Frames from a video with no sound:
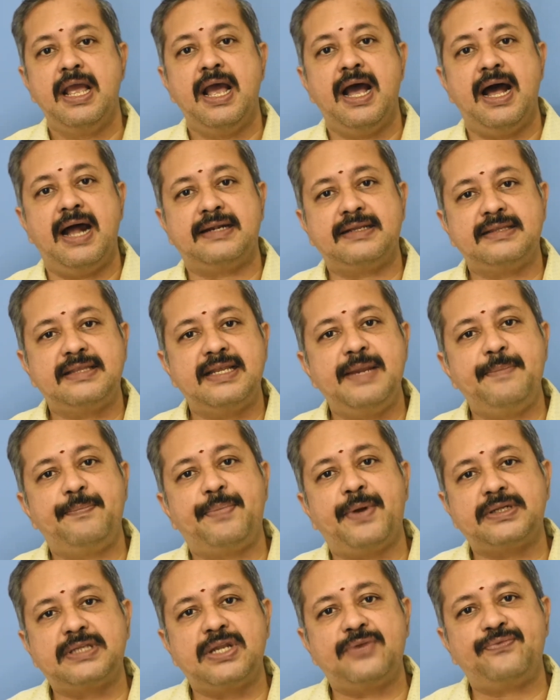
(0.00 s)
Another
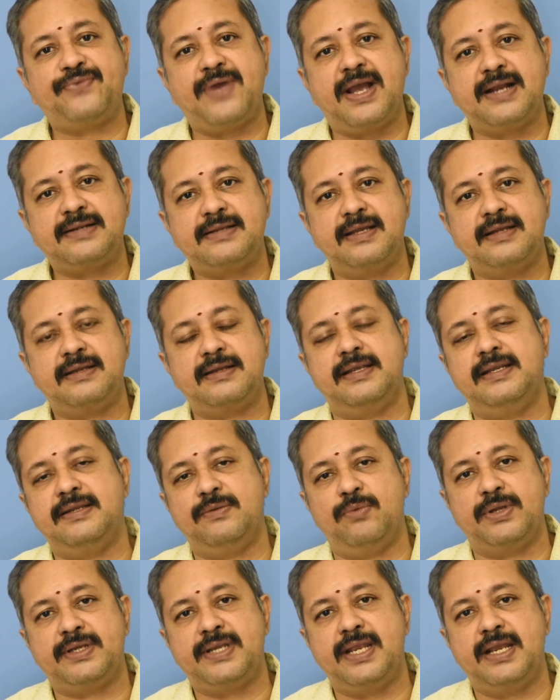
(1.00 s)
important factor in
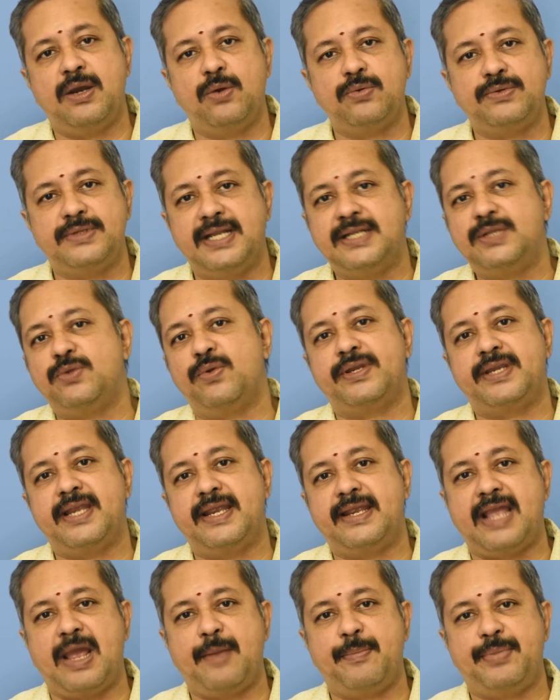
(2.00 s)
working out net working
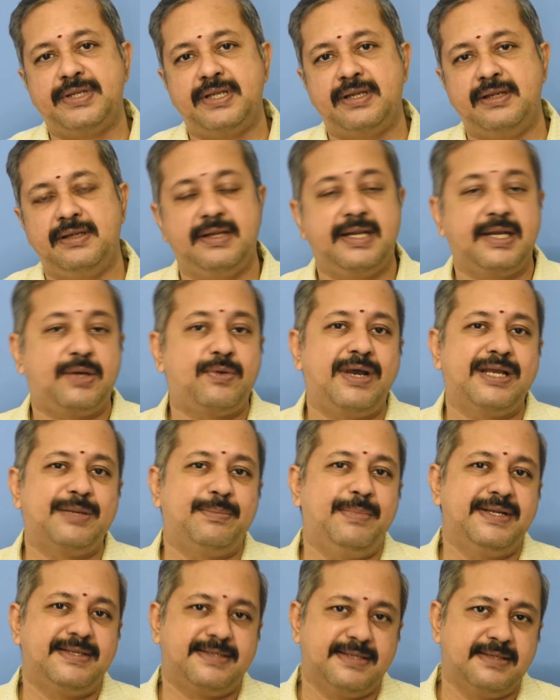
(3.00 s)
capital
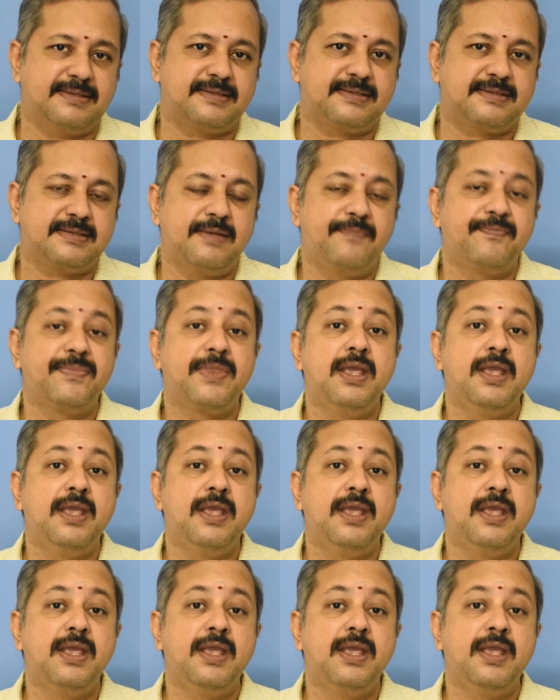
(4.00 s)
requirement is